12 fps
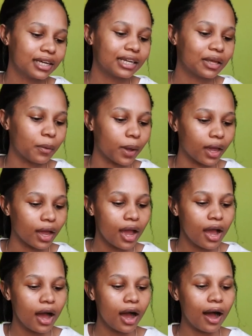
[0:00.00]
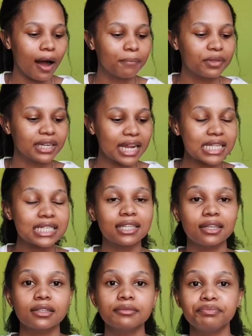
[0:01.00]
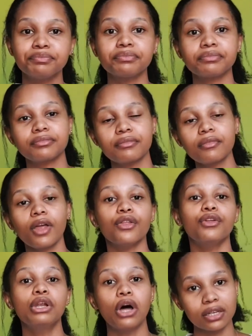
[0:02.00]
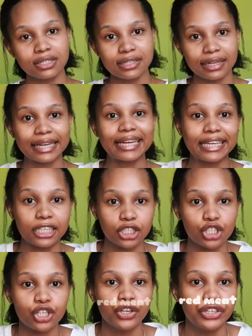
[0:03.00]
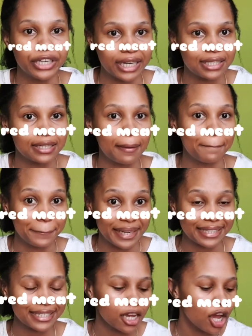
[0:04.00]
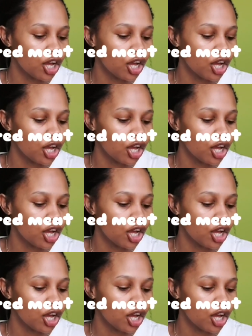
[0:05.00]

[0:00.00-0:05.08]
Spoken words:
Anyway, the next thing, the last thing is red meat.